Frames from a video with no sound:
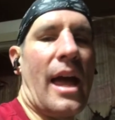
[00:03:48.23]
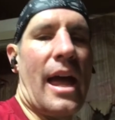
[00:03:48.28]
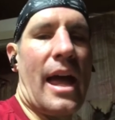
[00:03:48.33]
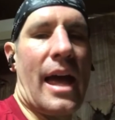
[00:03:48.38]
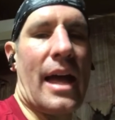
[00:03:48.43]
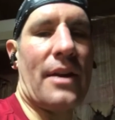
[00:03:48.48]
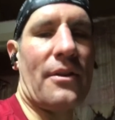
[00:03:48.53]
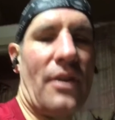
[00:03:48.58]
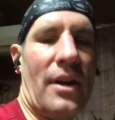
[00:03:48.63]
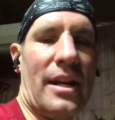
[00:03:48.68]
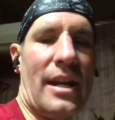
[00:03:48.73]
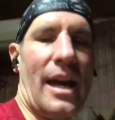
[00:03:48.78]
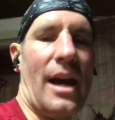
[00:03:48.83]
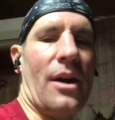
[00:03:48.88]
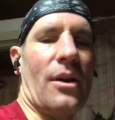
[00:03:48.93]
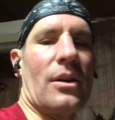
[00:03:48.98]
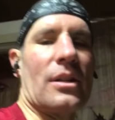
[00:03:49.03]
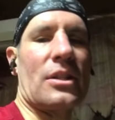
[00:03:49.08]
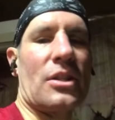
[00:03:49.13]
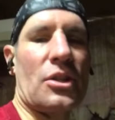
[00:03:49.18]
And right
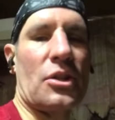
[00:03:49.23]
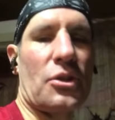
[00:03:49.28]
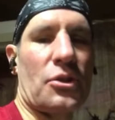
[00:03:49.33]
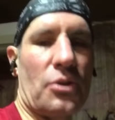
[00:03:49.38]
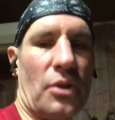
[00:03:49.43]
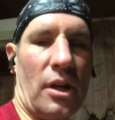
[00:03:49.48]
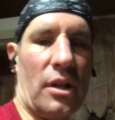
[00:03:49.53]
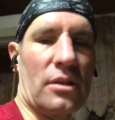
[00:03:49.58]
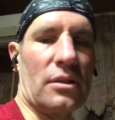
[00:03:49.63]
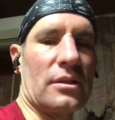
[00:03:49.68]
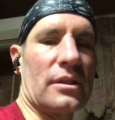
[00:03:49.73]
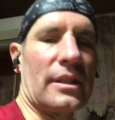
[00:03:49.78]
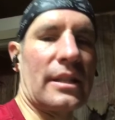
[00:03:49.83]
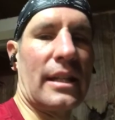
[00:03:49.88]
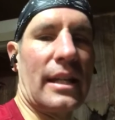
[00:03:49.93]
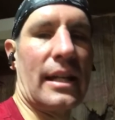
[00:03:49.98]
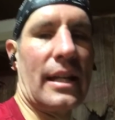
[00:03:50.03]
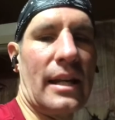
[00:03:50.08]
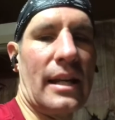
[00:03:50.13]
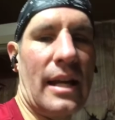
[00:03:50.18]
now it's a struggle to
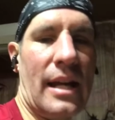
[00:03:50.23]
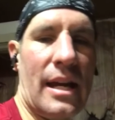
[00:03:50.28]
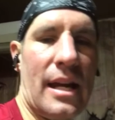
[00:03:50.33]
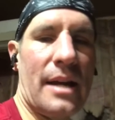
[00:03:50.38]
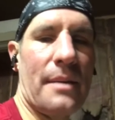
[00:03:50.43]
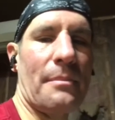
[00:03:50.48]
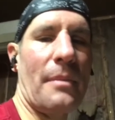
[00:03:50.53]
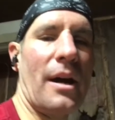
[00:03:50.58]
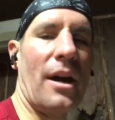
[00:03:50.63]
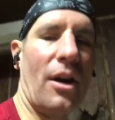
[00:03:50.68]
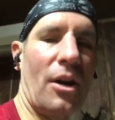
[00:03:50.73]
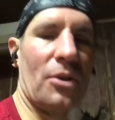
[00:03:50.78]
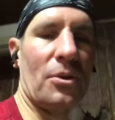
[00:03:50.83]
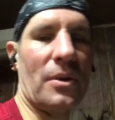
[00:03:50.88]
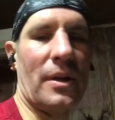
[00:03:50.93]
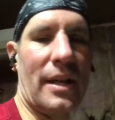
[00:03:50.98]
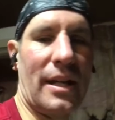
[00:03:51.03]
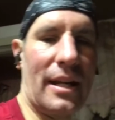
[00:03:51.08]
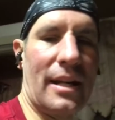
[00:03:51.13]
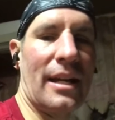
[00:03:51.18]
get my heart
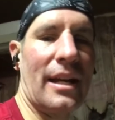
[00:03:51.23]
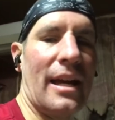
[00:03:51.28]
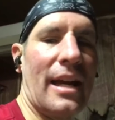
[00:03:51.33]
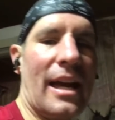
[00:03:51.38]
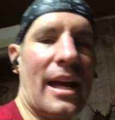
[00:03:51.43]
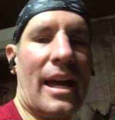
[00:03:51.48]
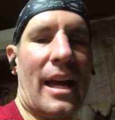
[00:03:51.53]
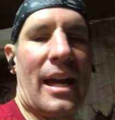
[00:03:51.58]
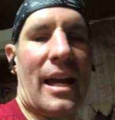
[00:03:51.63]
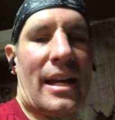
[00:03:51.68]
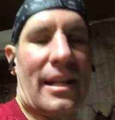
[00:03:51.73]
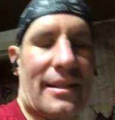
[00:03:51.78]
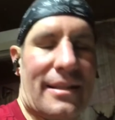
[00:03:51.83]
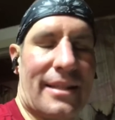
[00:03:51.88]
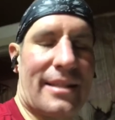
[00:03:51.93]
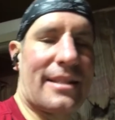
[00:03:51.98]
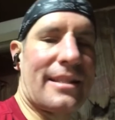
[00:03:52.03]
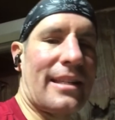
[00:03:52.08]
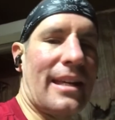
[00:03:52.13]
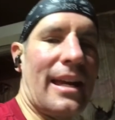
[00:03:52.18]
rate to
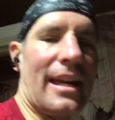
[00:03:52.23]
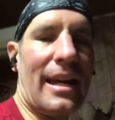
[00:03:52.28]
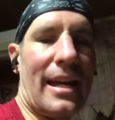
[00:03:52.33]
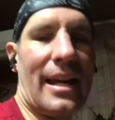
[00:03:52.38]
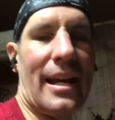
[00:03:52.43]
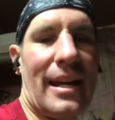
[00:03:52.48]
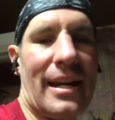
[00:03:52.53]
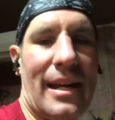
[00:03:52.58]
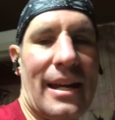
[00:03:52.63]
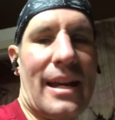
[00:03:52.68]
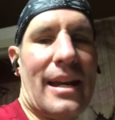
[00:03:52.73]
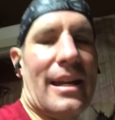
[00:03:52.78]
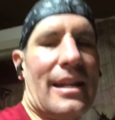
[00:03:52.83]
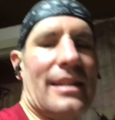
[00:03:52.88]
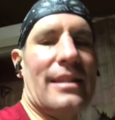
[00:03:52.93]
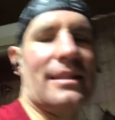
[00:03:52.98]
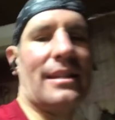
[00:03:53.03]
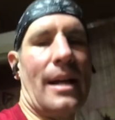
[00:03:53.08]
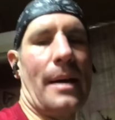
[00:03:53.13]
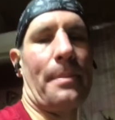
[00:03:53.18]
stay
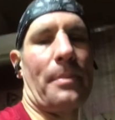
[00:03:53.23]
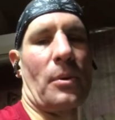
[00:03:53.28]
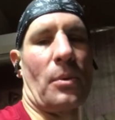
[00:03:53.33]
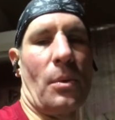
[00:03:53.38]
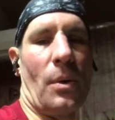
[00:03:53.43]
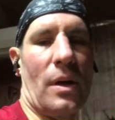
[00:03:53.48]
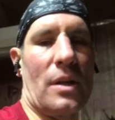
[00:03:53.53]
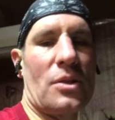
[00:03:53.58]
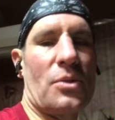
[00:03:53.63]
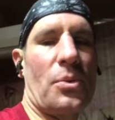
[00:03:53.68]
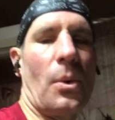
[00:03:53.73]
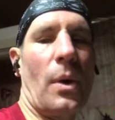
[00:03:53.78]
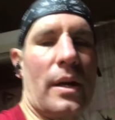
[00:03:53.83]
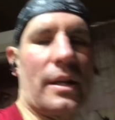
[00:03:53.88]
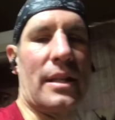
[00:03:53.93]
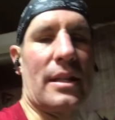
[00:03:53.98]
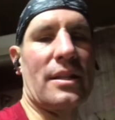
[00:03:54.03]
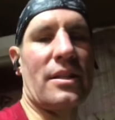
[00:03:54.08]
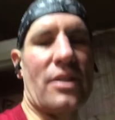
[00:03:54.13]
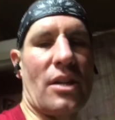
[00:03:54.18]
in the upper
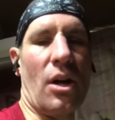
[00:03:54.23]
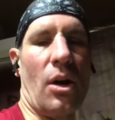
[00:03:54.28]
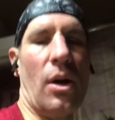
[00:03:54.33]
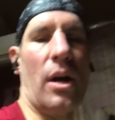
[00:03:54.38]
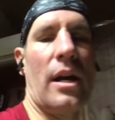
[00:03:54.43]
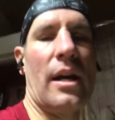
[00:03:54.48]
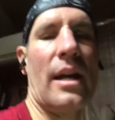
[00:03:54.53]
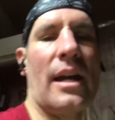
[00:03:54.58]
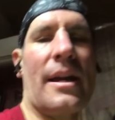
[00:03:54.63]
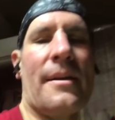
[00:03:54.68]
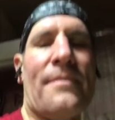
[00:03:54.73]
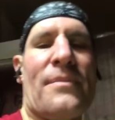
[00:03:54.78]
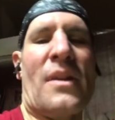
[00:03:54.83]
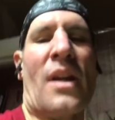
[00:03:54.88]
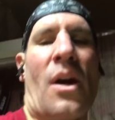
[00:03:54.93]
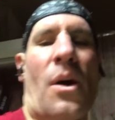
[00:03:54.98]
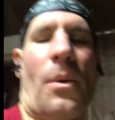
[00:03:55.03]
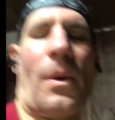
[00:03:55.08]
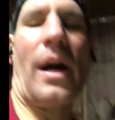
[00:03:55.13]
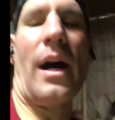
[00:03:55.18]
120s. So
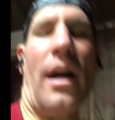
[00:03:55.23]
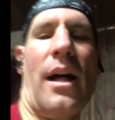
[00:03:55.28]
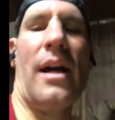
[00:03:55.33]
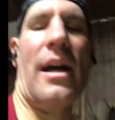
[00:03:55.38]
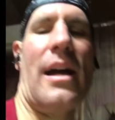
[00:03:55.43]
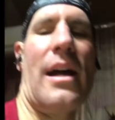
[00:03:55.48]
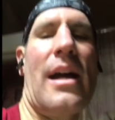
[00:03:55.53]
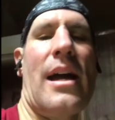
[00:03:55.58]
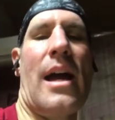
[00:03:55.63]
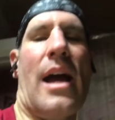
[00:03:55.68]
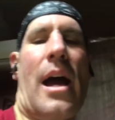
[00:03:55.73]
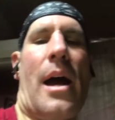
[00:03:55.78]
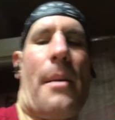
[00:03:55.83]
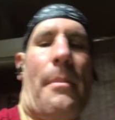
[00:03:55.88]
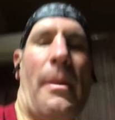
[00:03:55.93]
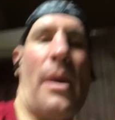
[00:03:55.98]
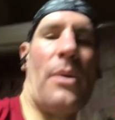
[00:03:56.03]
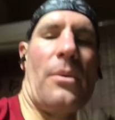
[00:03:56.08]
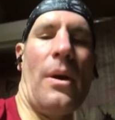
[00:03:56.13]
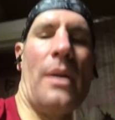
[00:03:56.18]
while
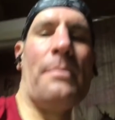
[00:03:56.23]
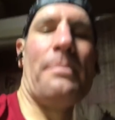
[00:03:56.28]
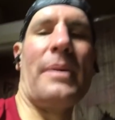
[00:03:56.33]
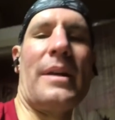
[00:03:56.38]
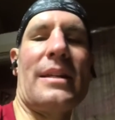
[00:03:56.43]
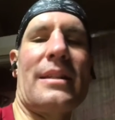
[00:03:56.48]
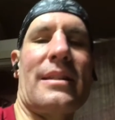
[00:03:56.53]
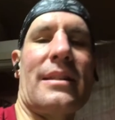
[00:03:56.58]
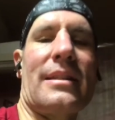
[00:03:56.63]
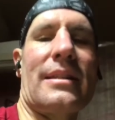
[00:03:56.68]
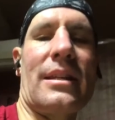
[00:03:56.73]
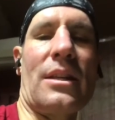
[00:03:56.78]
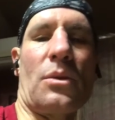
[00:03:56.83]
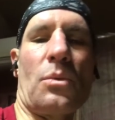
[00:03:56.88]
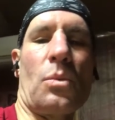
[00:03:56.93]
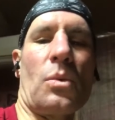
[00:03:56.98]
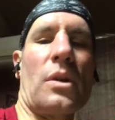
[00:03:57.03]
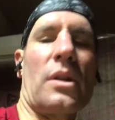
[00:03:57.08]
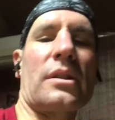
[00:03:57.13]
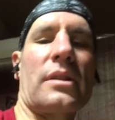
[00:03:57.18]
my run paces
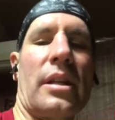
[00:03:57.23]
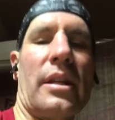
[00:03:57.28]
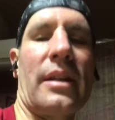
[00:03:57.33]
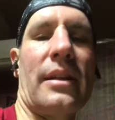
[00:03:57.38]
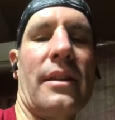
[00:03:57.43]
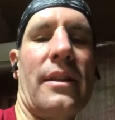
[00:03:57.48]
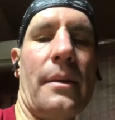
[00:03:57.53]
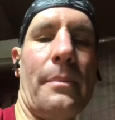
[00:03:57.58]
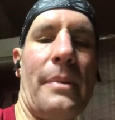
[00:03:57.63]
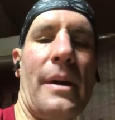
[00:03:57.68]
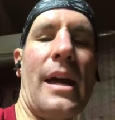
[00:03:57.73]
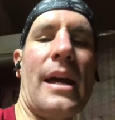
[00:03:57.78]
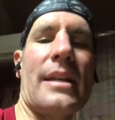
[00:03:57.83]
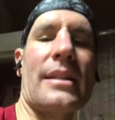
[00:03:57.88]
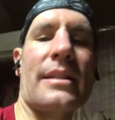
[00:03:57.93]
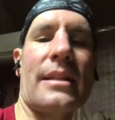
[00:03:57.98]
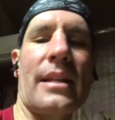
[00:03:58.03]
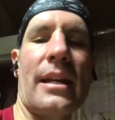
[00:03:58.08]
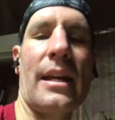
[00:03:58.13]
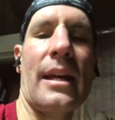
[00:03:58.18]
didn't work the
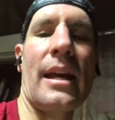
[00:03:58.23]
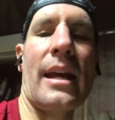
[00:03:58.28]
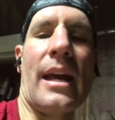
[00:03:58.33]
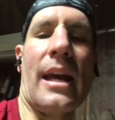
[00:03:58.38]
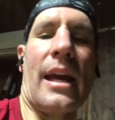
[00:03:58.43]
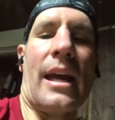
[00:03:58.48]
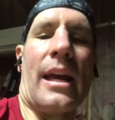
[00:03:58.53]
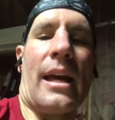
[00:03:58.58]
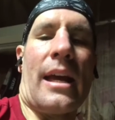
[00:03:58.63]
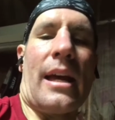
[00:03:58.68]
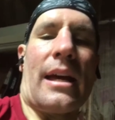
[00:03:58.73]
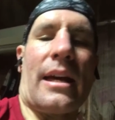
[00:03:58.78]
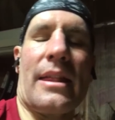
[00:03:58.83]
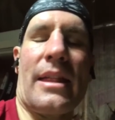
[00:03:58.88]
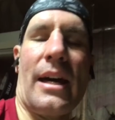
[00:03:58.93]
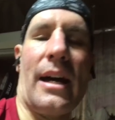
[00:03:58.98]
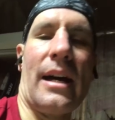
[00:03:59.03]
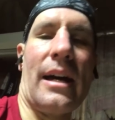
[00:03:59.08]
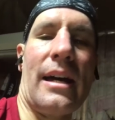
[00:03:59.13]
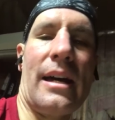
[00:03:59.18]
best,
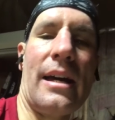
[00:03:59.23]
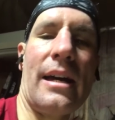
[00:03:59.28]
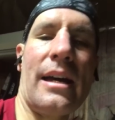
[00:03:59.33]
the